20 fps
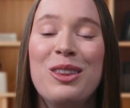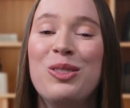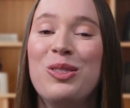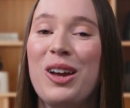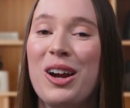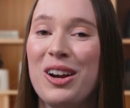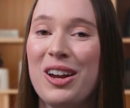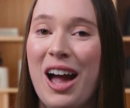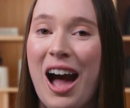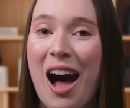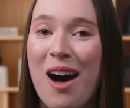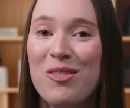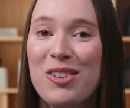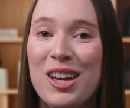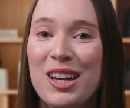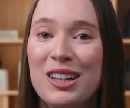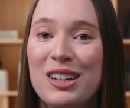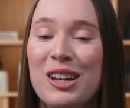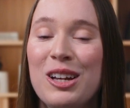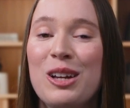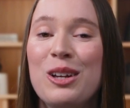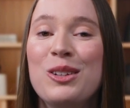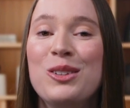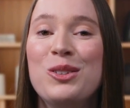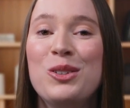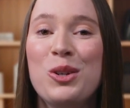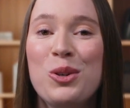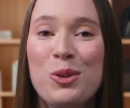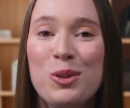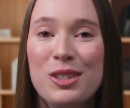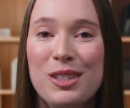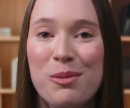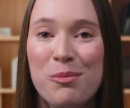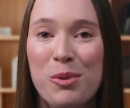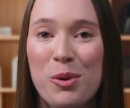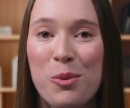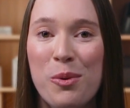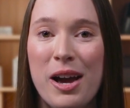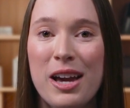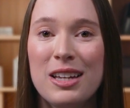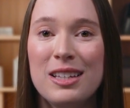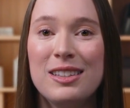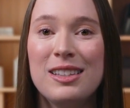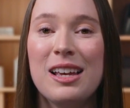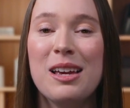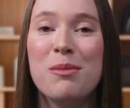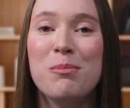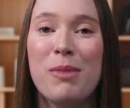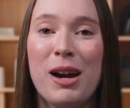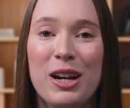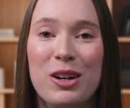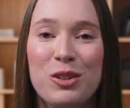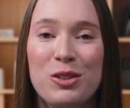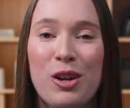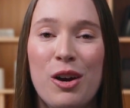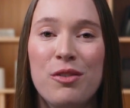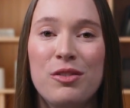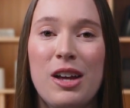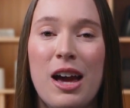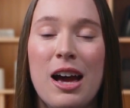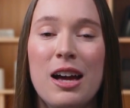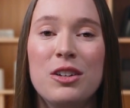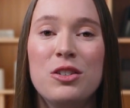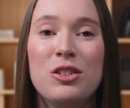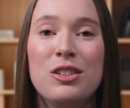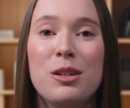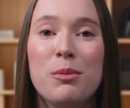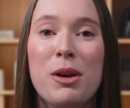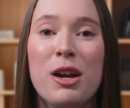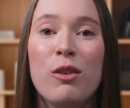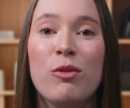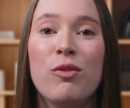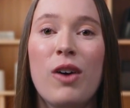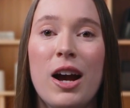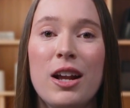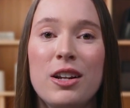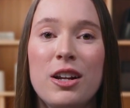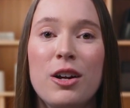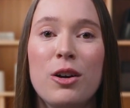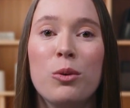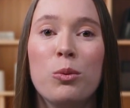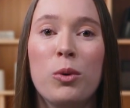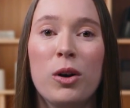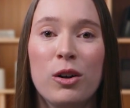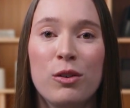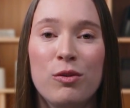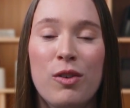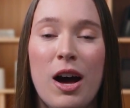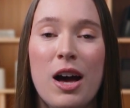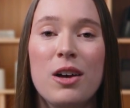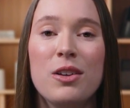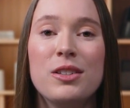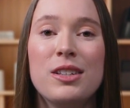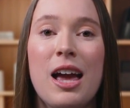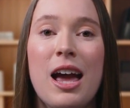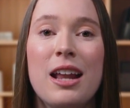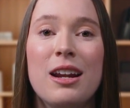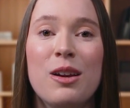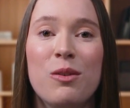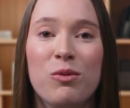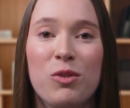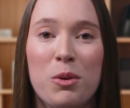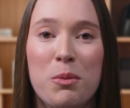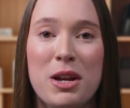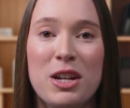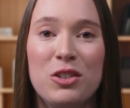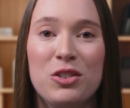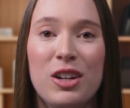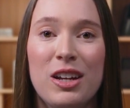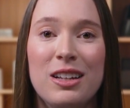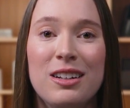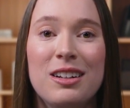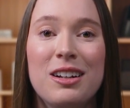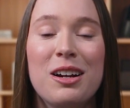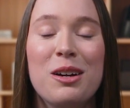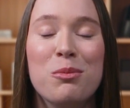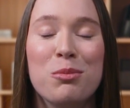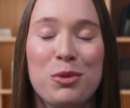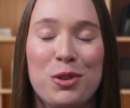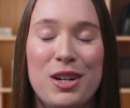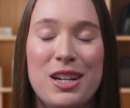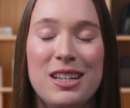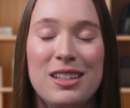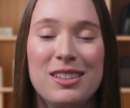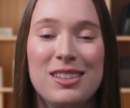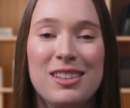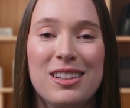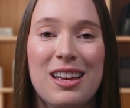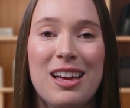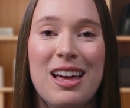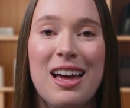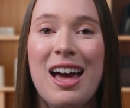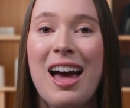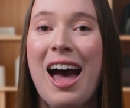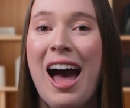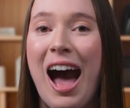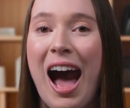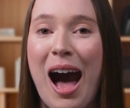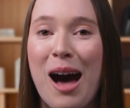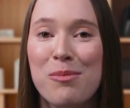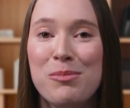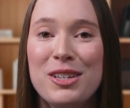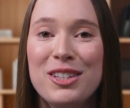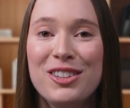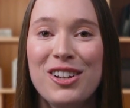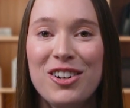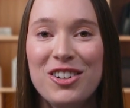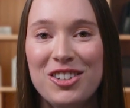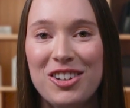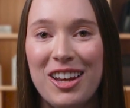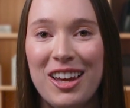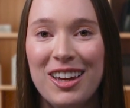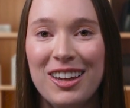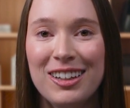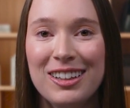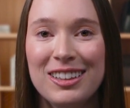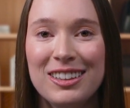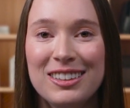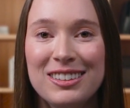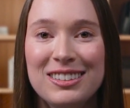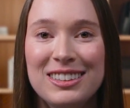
There you have it, 2 simple ways in Microsoft Edge to make finding your work files and information a breeze. Happy searching!